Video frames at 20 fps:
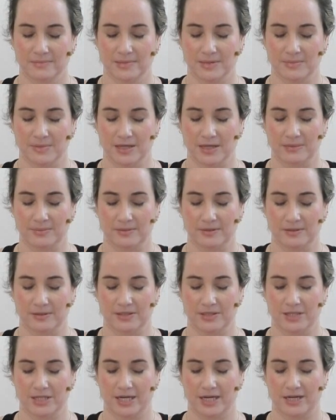to be able to
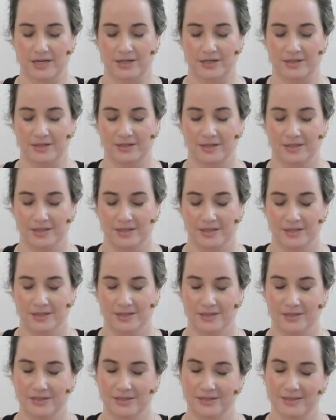share
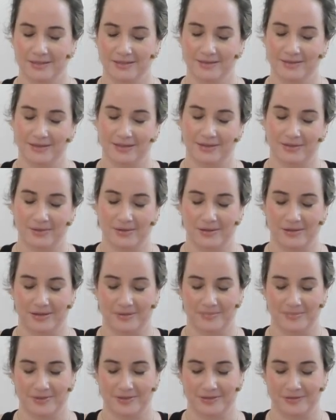just a little
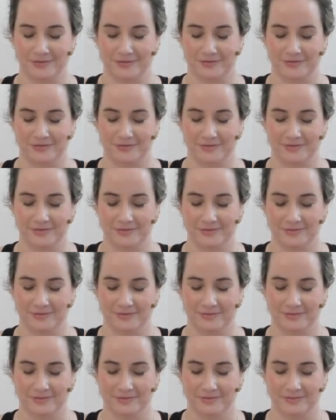glimpse of
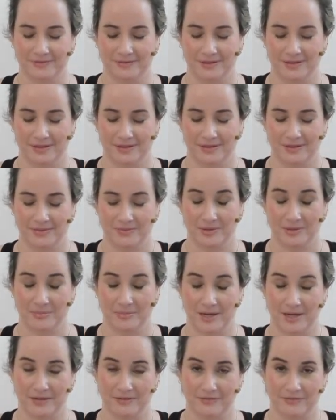what
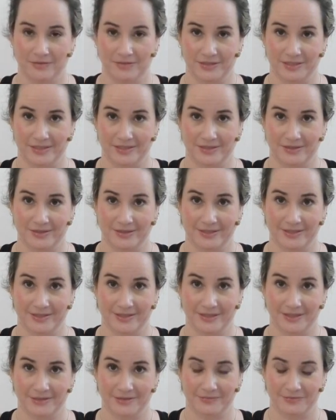mindfulness looks
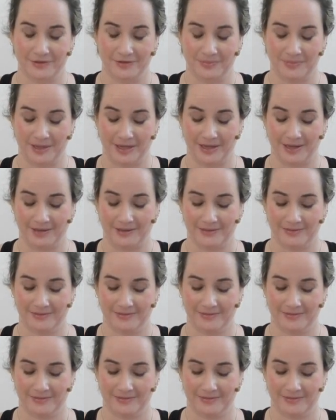like for me.